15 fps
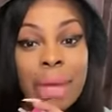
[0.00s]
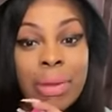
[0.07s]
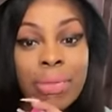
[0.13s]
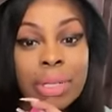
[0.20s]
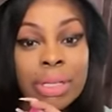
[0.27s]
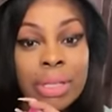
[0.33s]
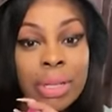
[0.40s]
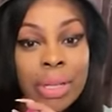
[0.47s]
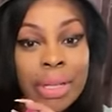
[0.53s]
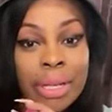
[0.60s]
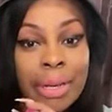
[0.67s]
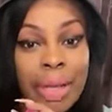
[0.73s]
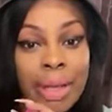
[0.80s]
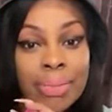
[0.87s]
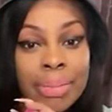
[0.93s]

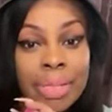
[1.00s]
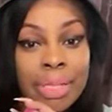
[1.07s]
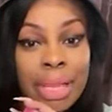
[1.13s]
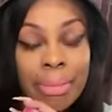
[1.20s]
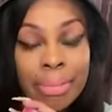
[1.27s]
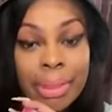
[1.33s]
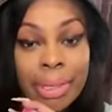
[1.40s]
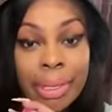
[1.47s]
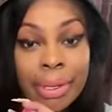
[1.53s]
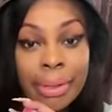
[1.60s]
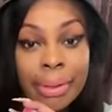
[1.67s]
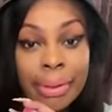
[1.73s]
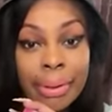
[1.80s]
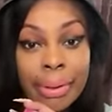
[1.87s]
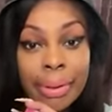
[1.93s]
Somebody was cooking up
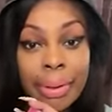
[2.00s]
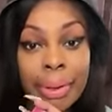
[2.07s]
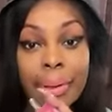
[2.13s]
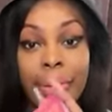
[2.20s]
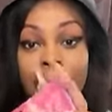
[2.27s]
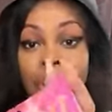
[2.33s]
something.